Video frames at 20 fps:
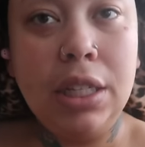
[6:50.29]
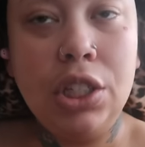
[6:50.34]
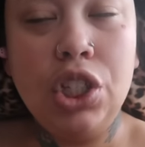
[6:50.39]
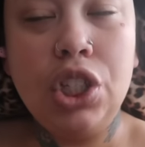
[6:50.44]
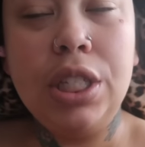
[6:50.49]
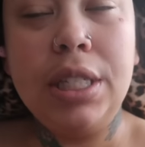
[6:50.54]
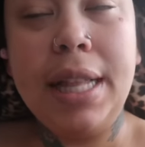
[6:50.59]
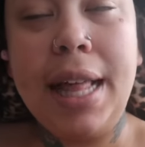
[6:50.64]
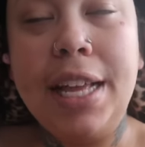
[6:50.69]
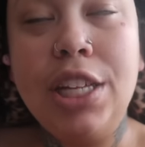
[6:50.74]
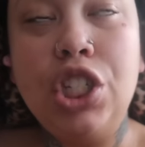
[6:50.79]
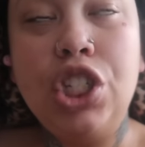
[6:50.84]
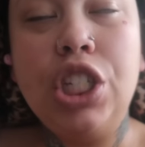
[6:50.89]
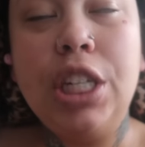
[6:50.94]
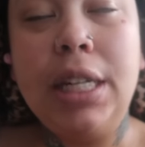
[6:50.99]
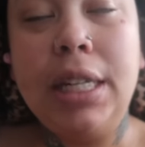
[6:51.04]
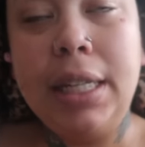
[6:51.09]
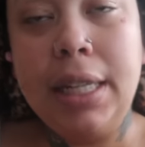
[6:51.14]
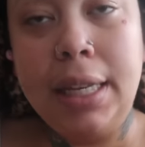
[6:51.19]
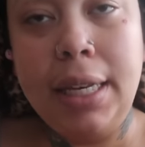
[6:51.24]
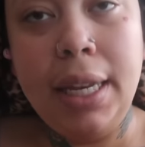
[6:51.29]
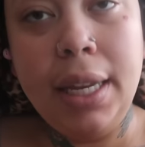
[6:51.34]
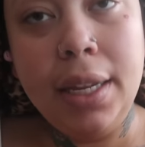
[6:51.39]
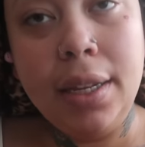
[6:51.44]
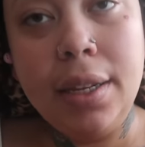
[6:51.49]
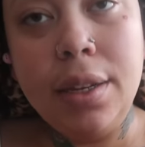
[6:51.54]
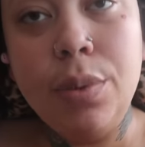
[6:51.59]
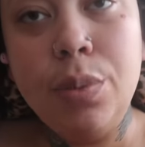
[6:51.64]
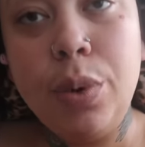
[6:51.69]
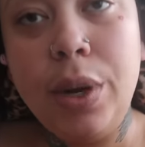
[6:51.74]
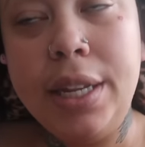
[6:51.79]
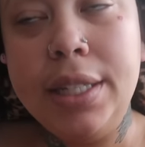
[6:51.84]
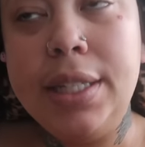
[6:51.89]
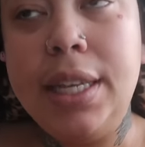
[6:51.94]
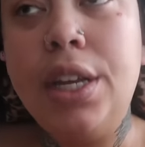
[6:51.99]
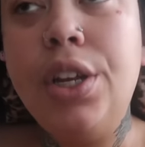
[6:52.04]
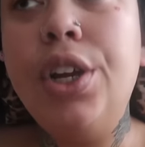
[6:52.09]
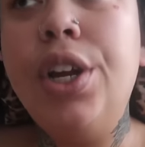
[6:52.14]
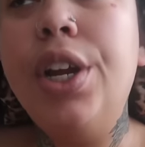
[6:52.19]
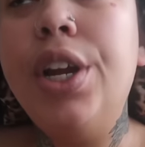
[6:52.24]
slash clinic where I
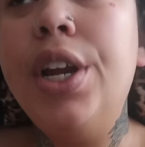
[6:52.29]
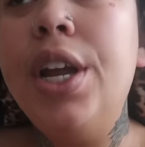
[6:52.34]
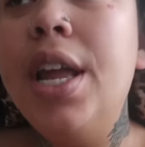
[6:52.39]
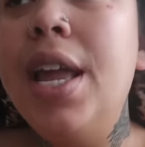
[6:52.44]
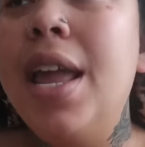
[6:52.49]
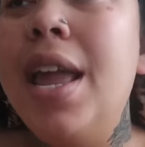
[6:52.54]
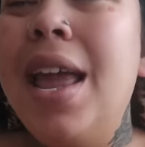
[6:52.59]
take her.